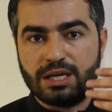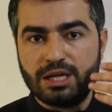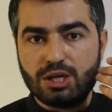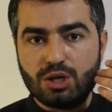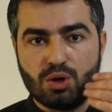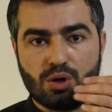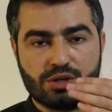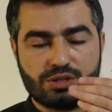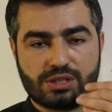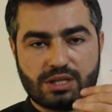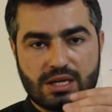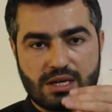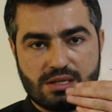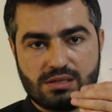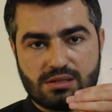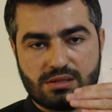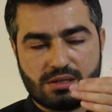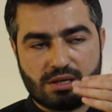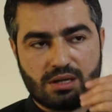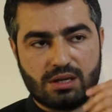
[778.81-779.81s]
He lost
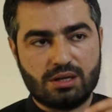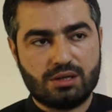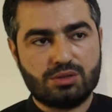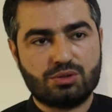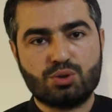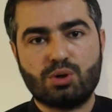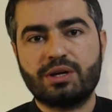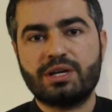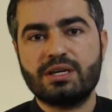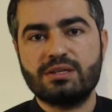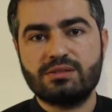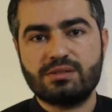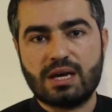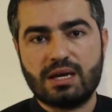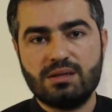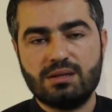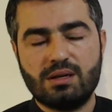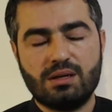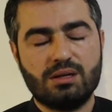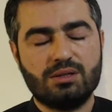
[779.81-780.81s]
his
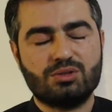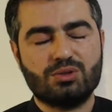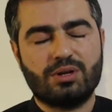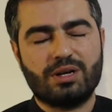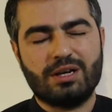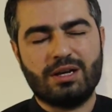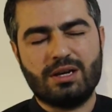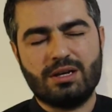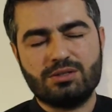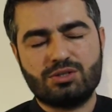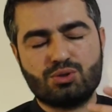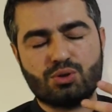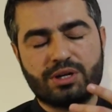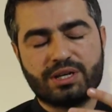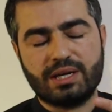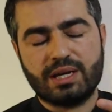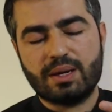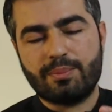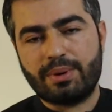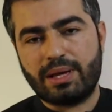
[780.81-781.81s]
his
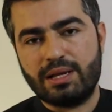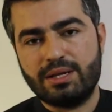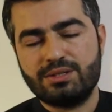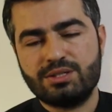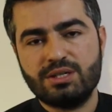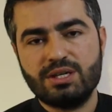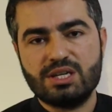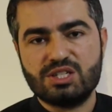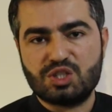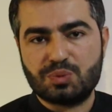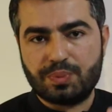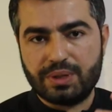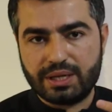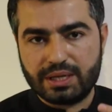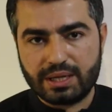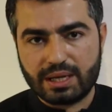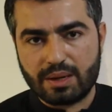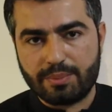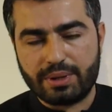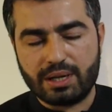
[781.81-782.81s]
talking ability, his
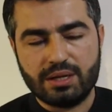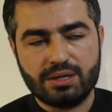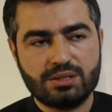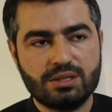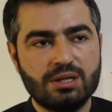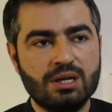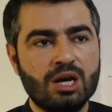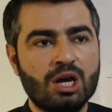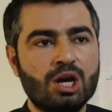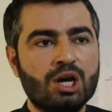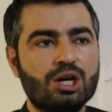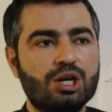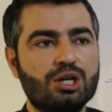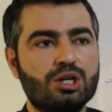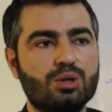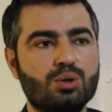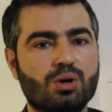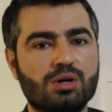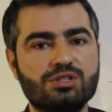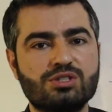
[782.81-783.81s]
speaking ability.
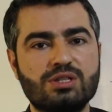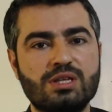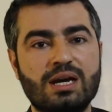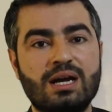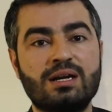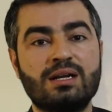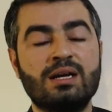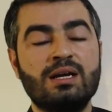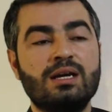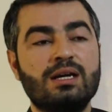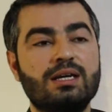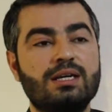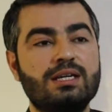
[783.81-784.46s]
He lost that.